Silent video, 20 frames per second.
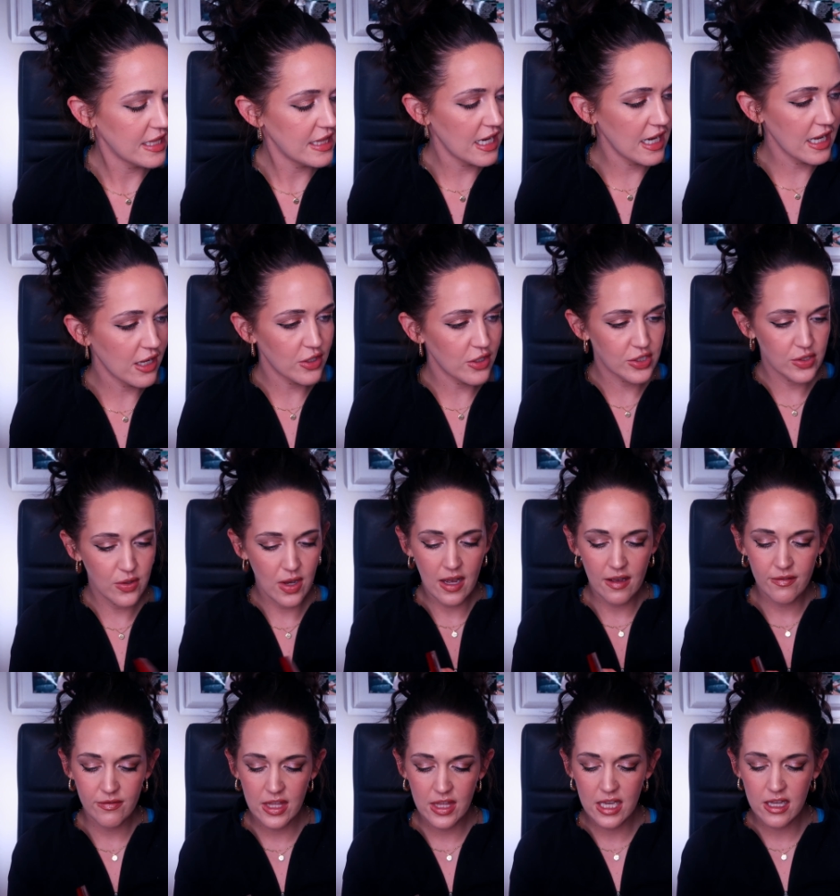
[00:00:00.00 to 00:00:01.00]
Then I also
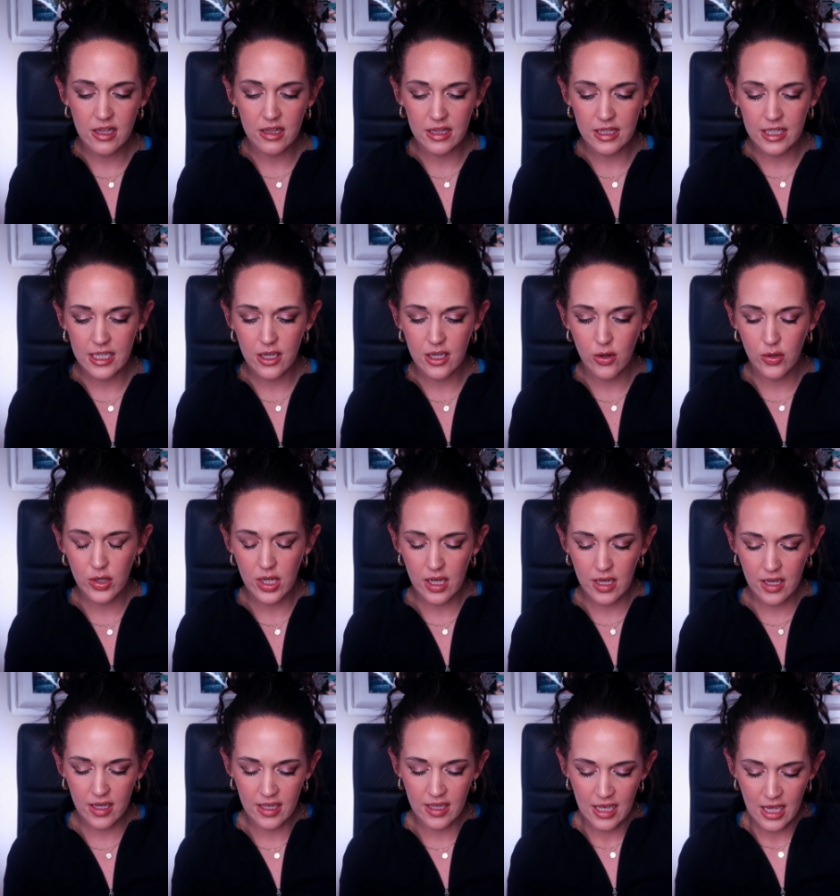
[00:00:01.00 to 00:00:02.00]
have the
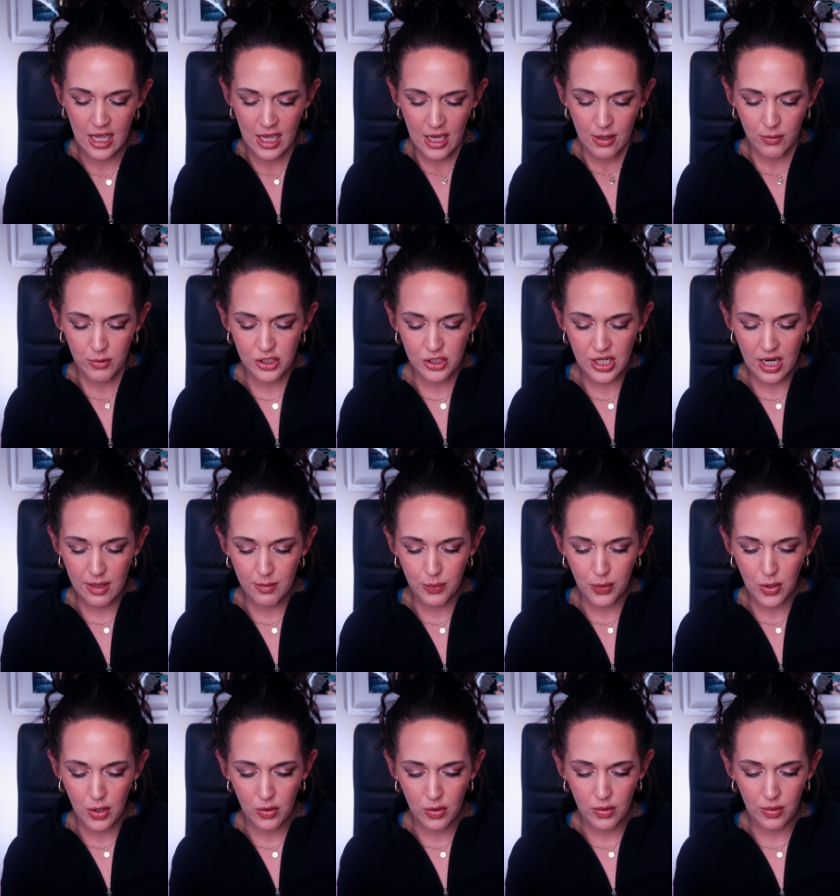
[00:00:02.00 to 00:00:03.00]
Cleota, which I
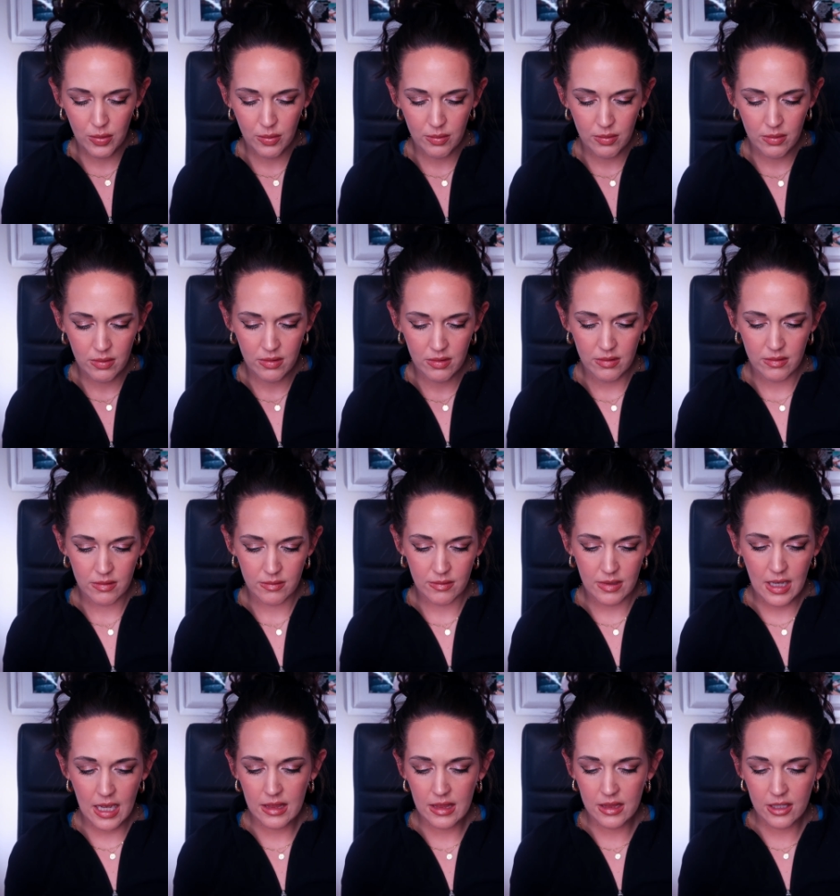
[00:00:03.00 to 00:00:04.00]
broke
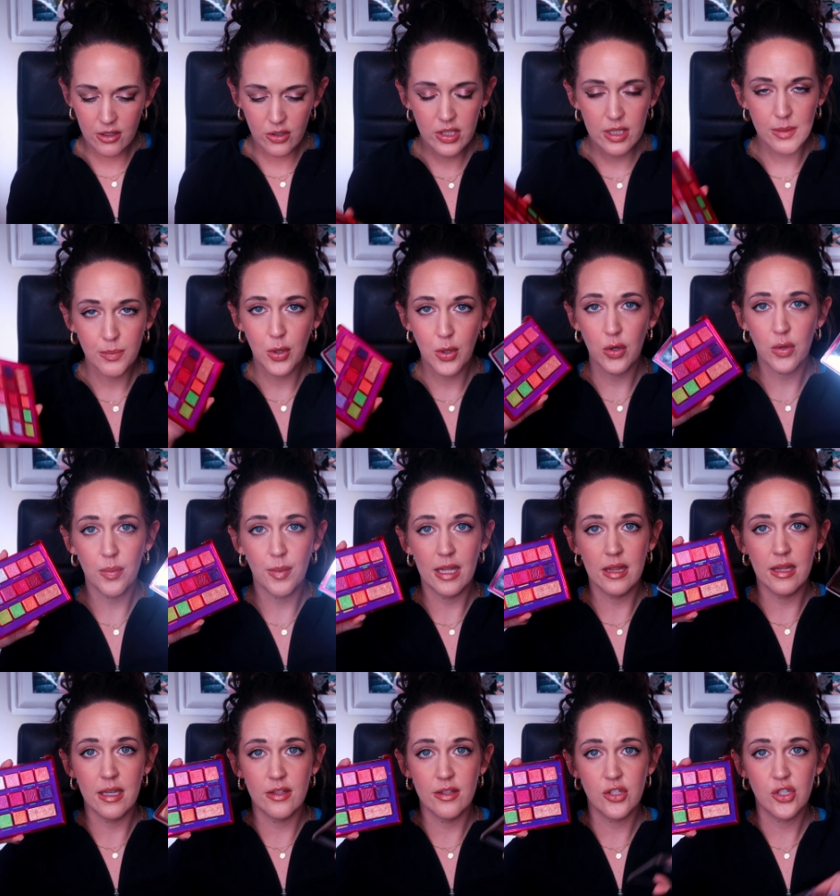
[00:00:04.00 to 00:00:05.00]
I literally broke
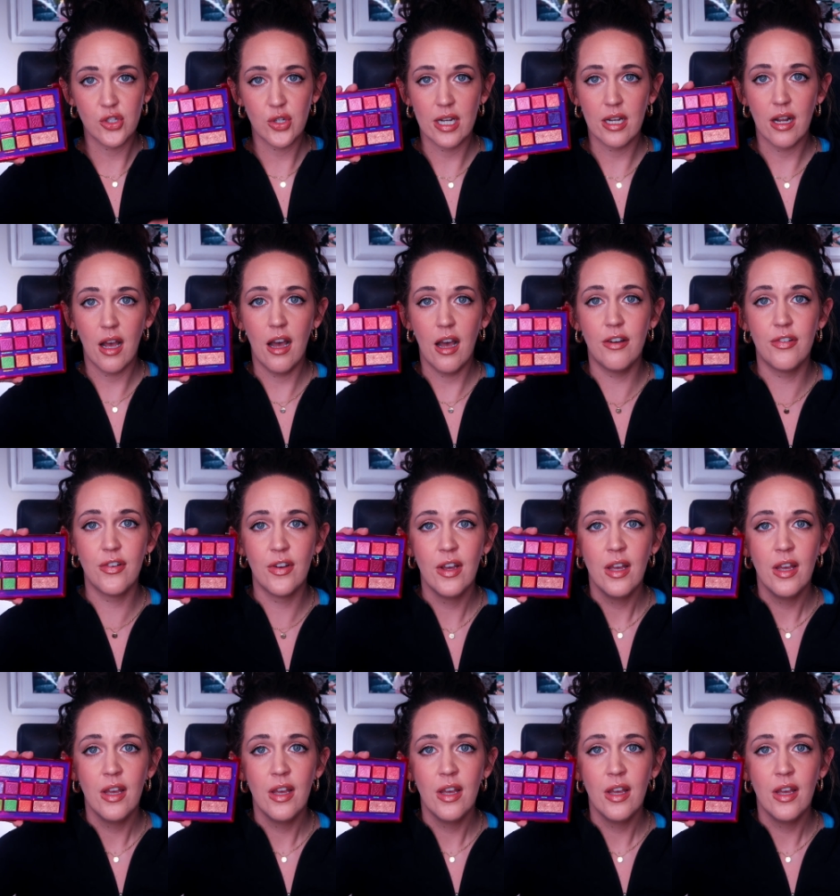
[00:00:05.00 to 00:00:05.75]
my lid straight off,